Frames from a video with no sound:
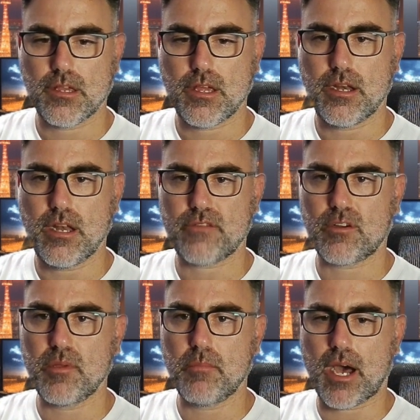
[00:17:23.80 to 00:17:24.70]
Never
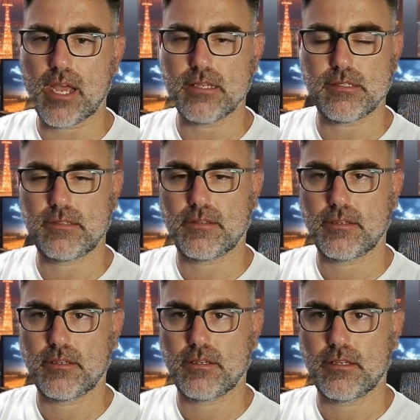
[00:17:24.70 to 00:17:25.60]
be biased.
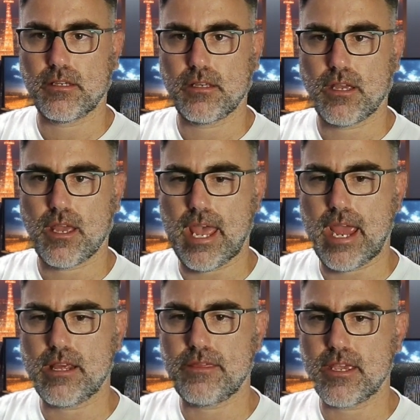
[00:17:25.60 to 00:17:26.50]

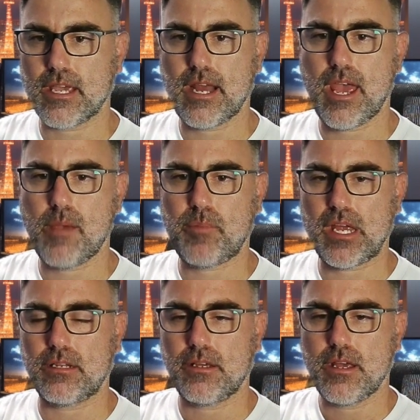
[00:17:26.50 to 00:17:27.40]
Anything can happen.